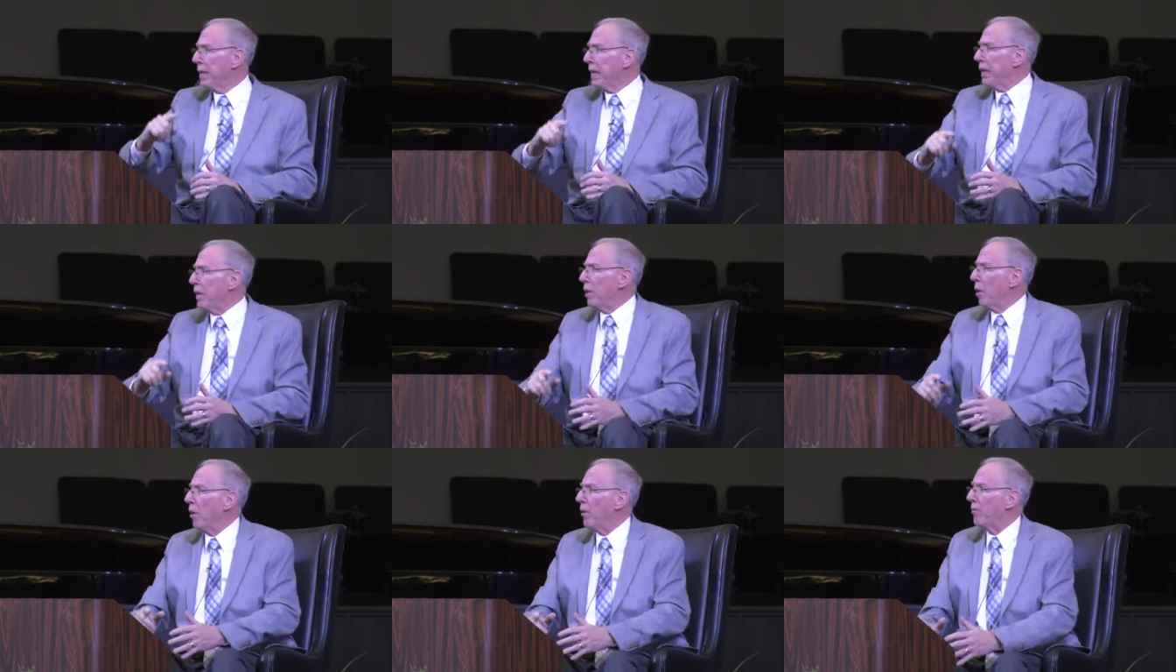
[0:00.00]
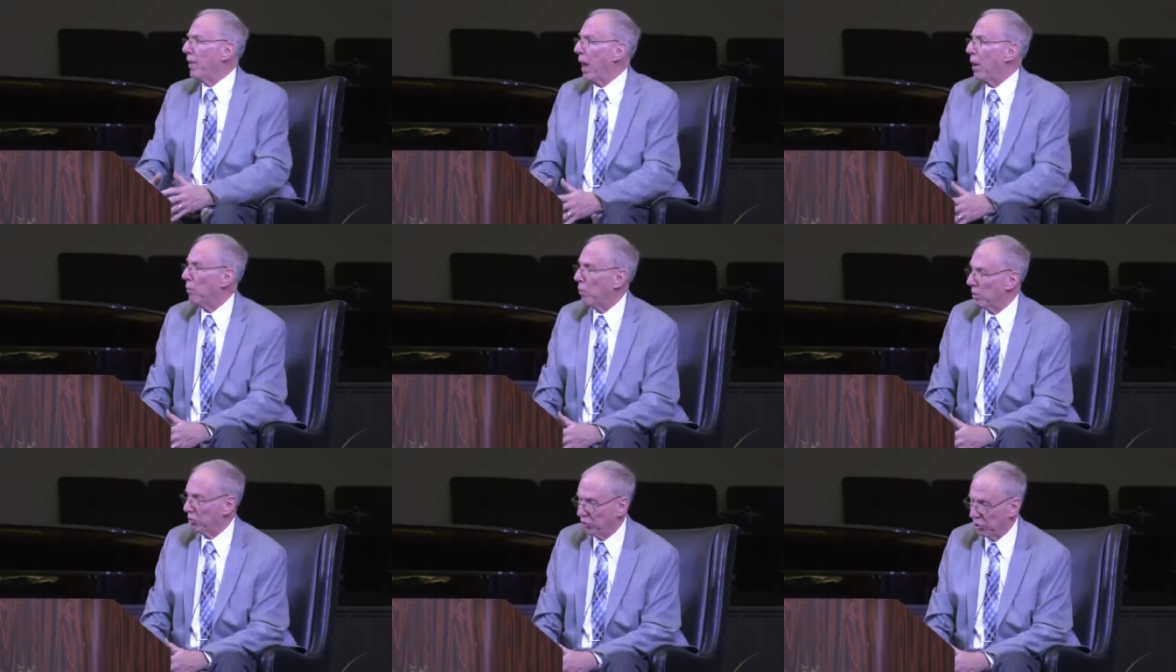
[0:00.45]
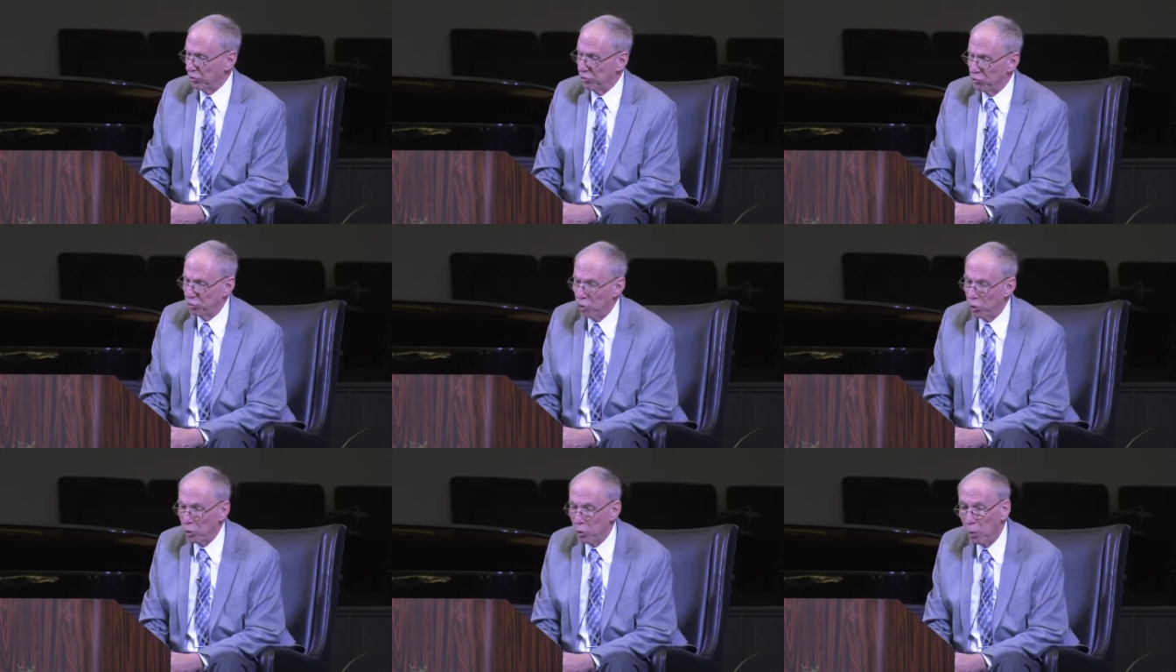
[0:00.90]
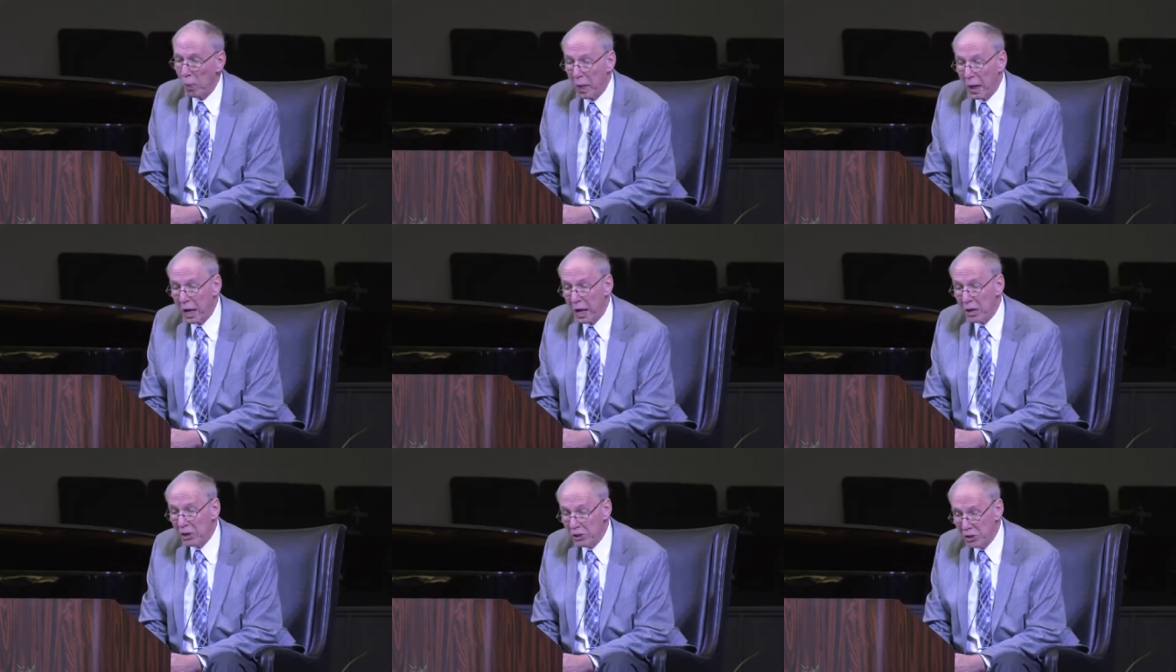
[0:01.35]
You know, if that wasn't true,
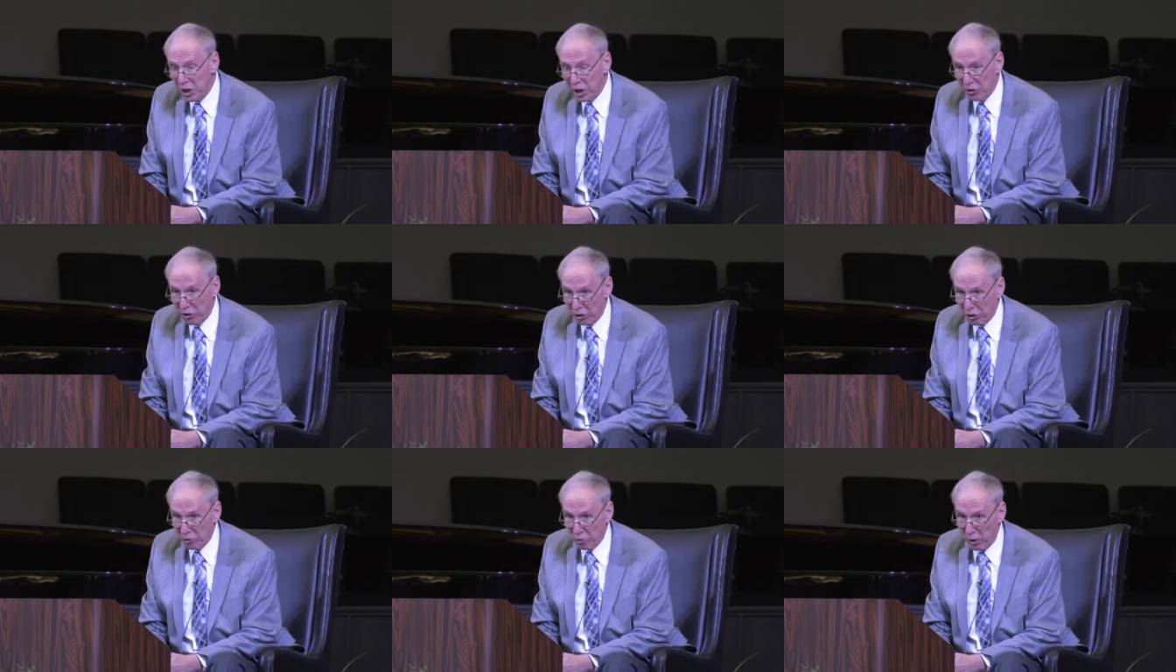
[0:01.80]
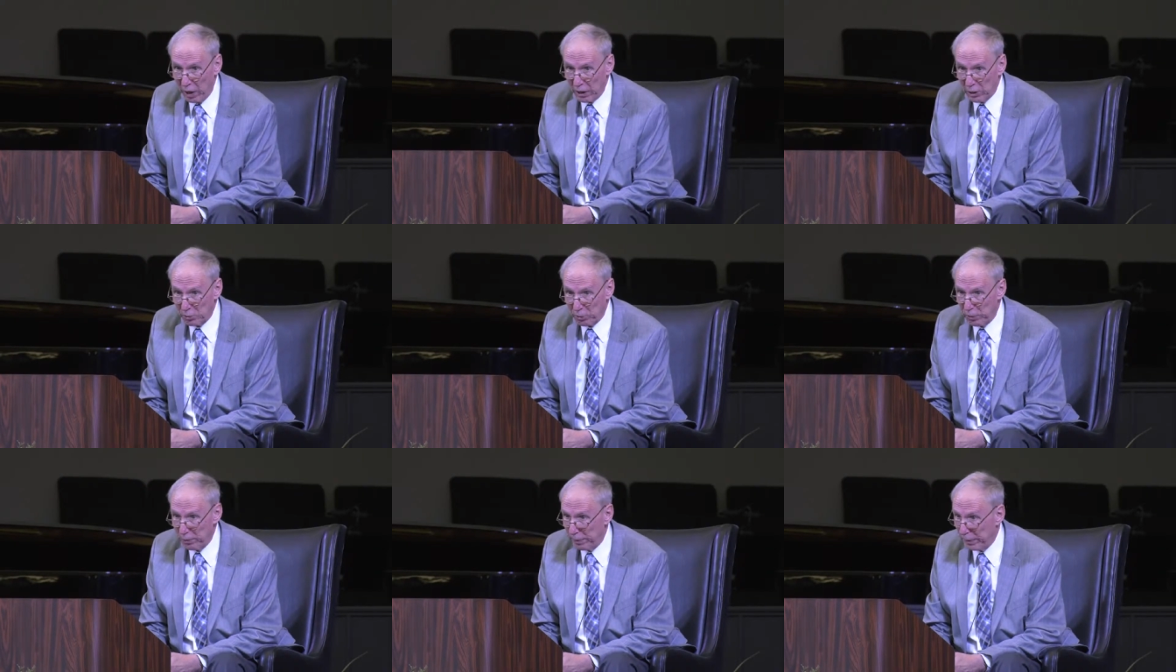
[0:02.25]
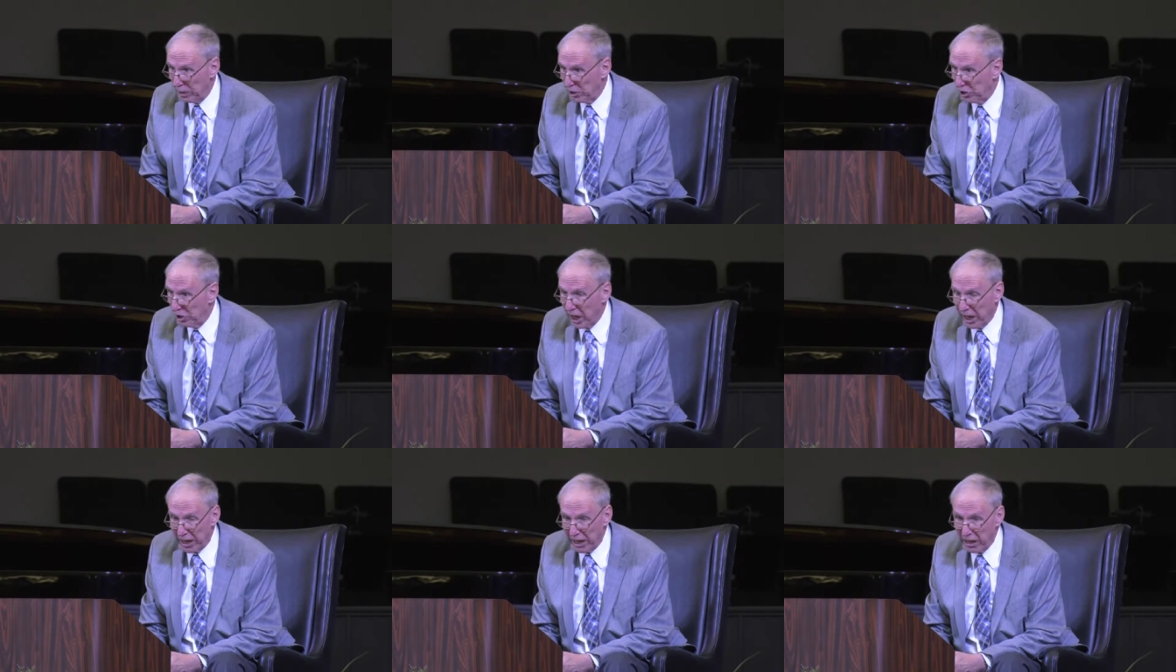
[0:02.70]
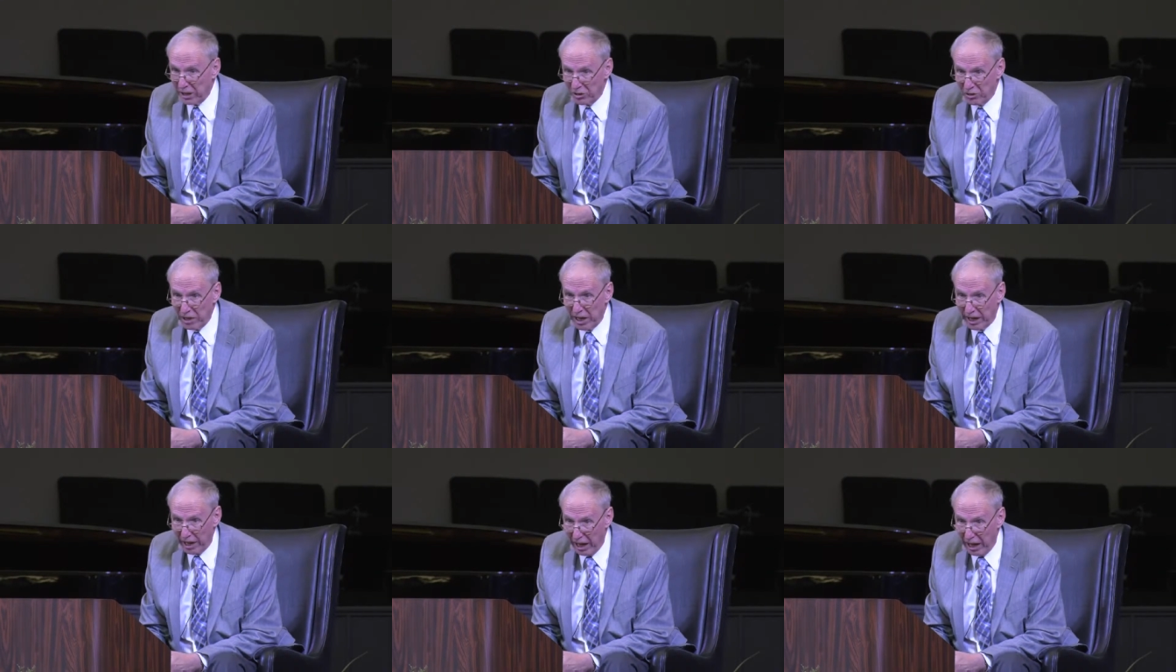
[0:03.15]
Jesus Christ would be sticking
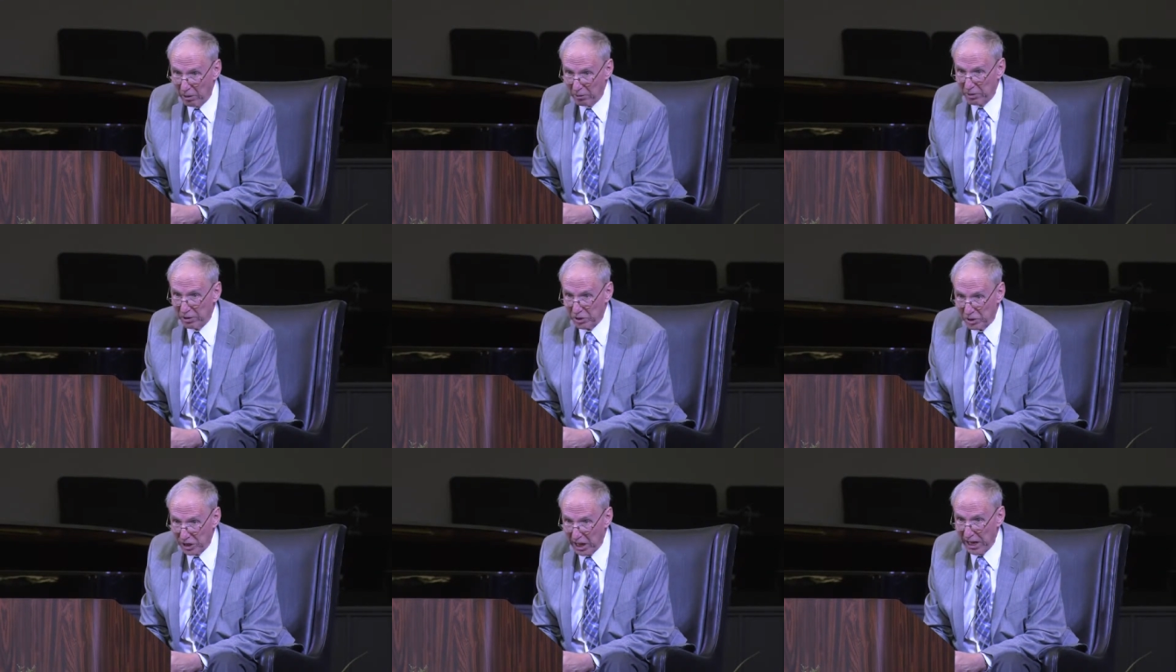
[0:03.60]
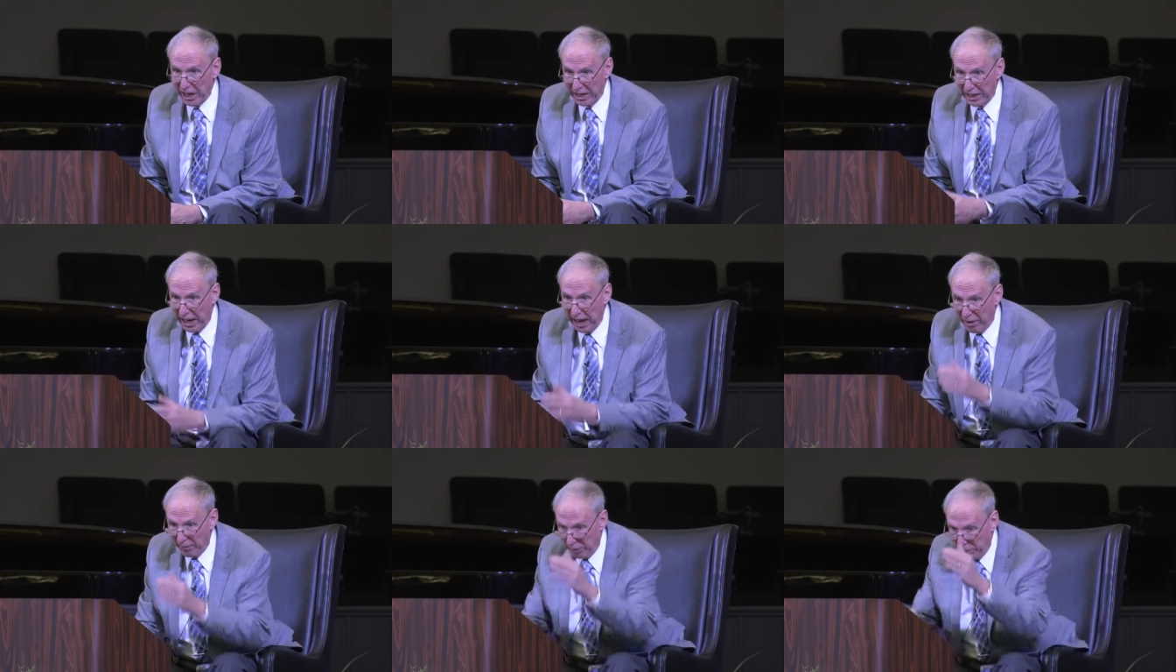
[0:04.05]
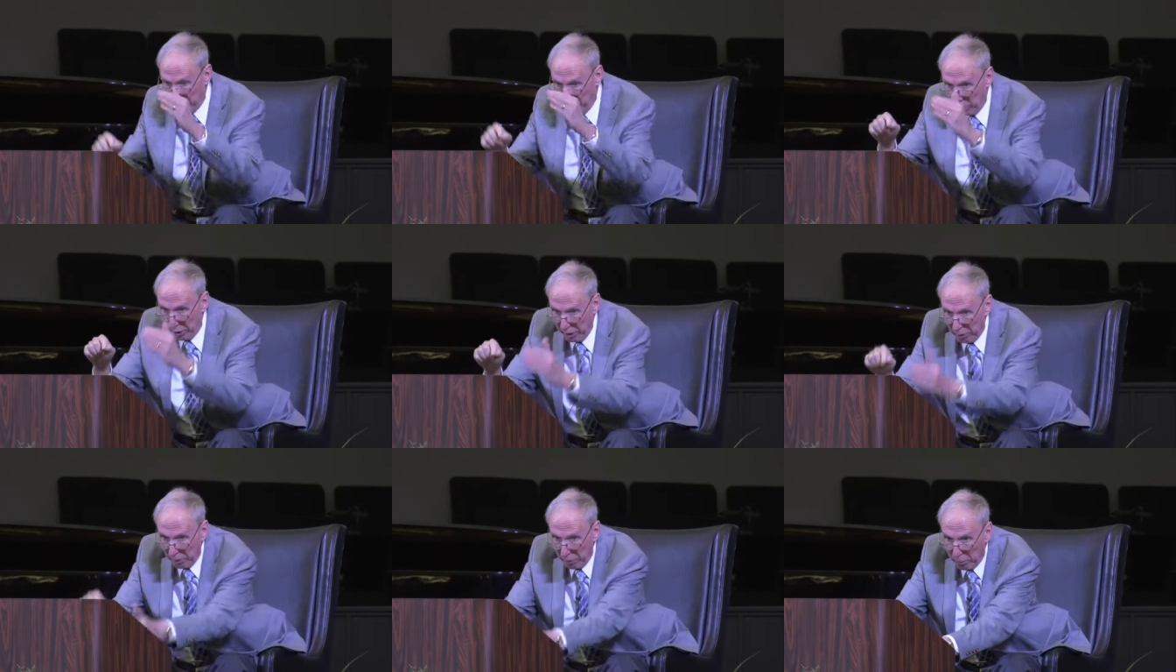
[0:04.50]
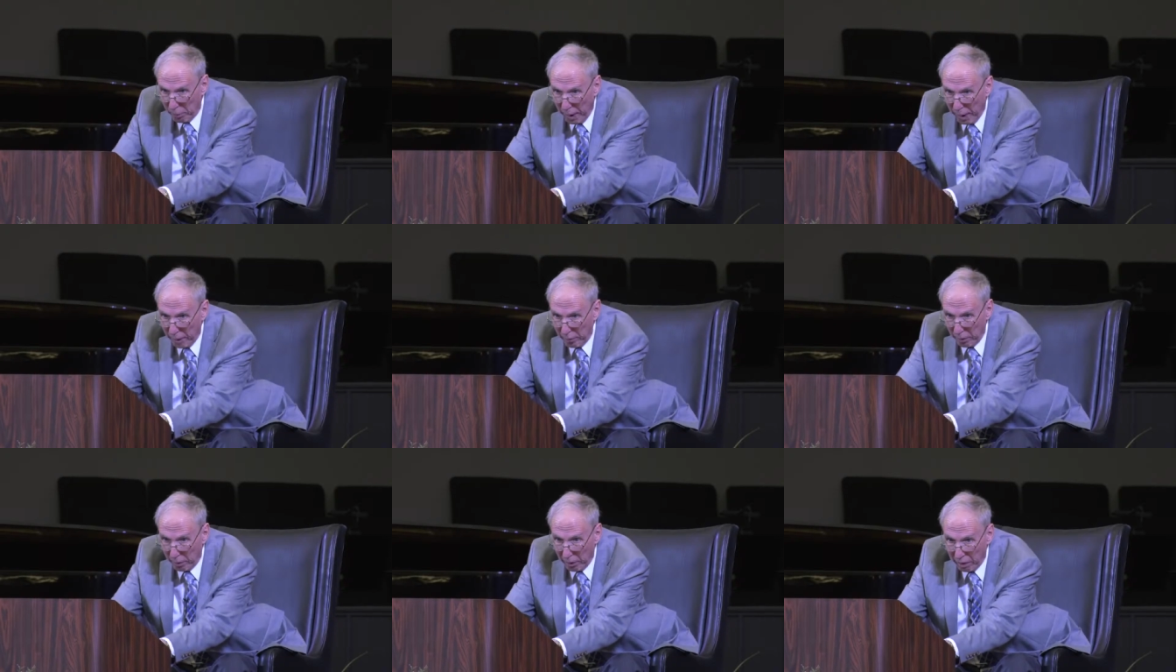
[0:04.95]
his neck out to say it and have it put in the
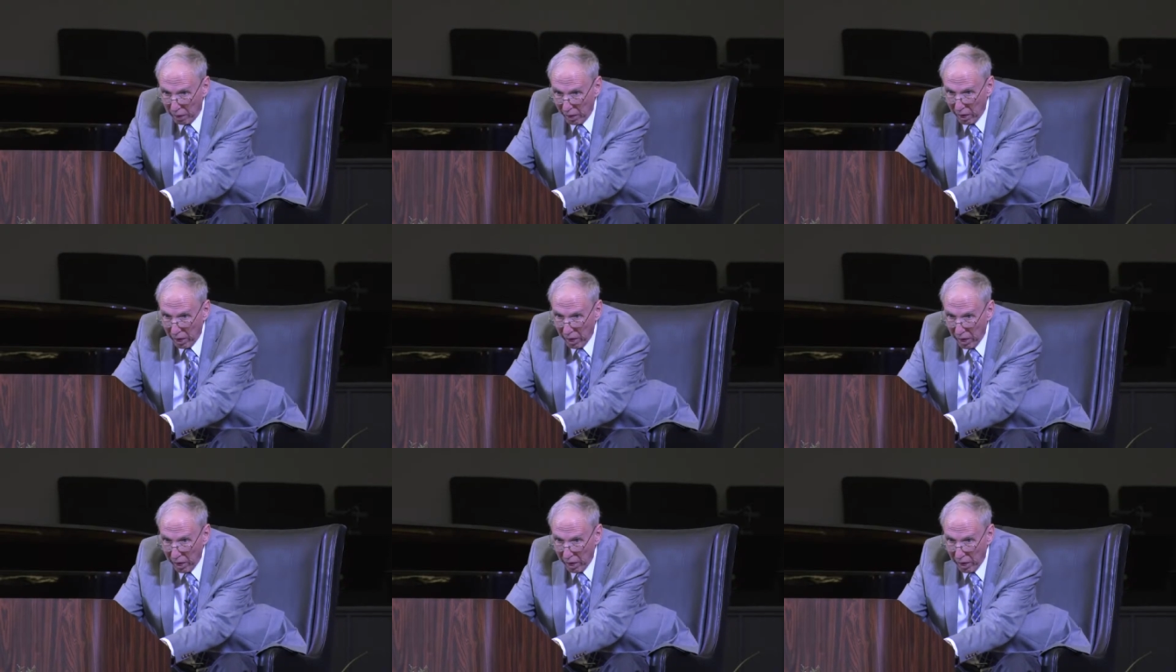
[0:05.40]
Bible.